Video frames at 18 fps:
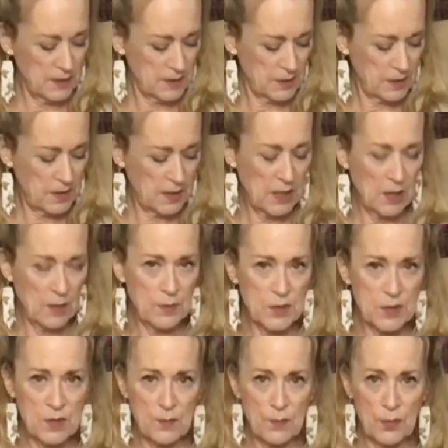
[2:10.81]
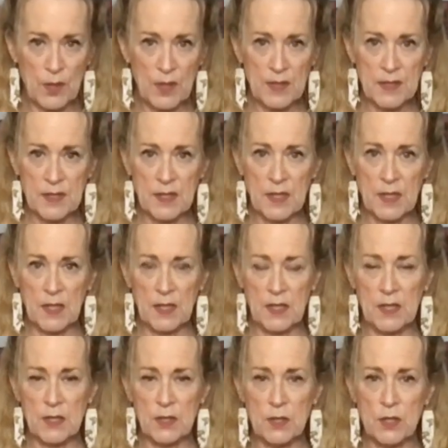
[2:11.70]
So the elbows are pressing
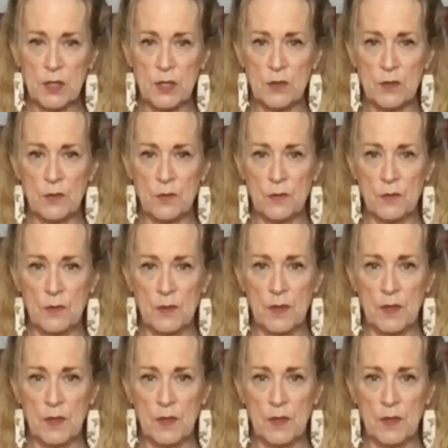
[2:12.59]
into